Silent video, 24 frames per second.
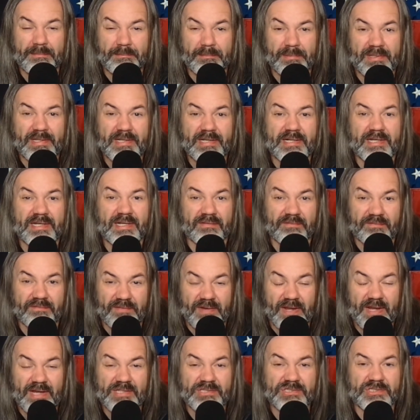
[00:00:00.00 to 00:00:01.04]
a complete
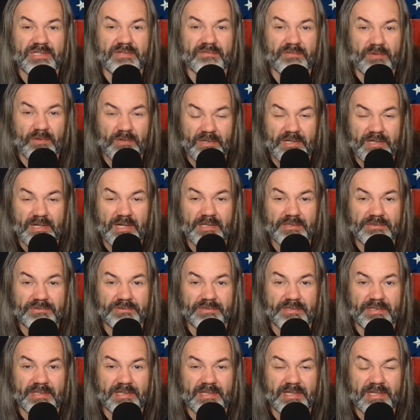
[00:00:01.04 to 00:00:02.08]
invasion of our
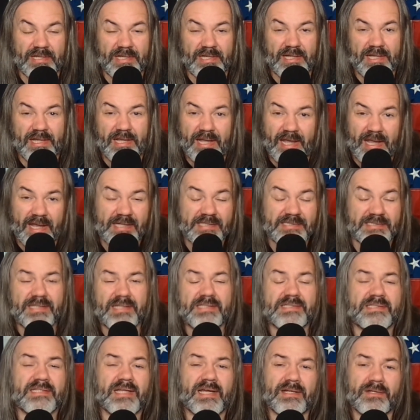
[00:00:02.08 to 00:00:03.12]
country.
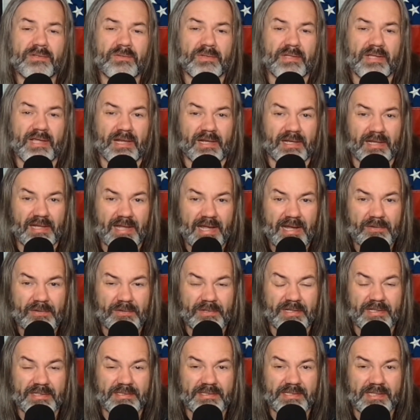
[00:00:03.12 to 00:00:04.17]
He's not only allowed
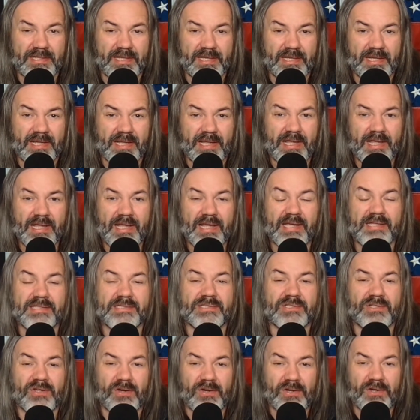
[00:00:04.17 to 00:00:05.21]
it, he
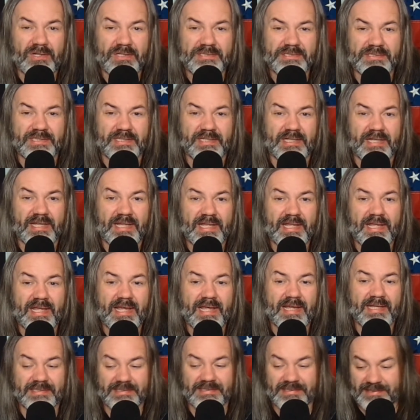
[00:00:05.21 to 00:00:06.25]
has caused it. He
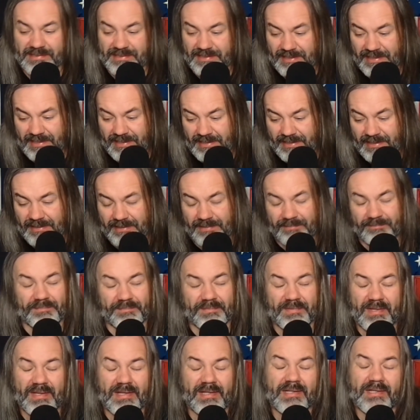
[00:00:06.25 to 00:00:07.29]
has
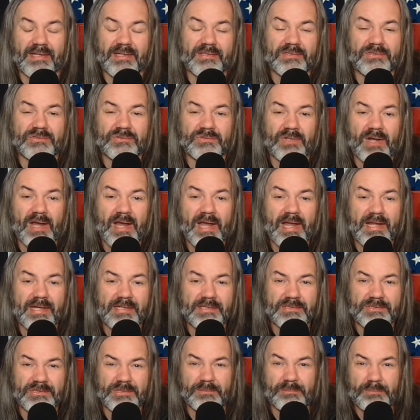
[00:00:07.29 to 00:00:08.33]

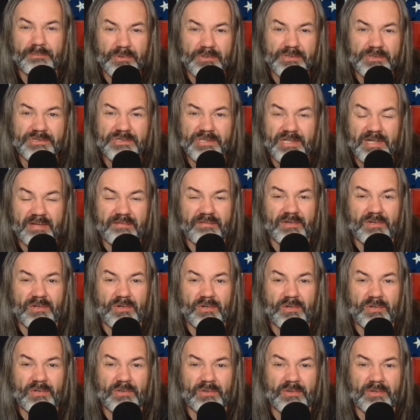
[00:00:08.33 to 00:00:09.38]
tried to push it even
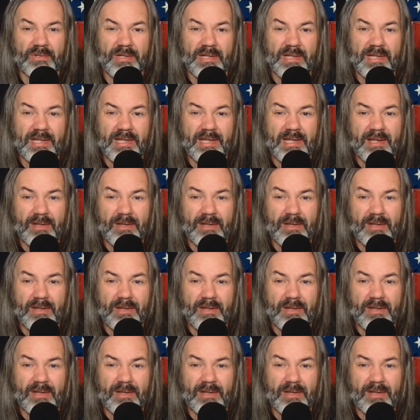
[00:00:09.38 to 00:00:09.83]
harder.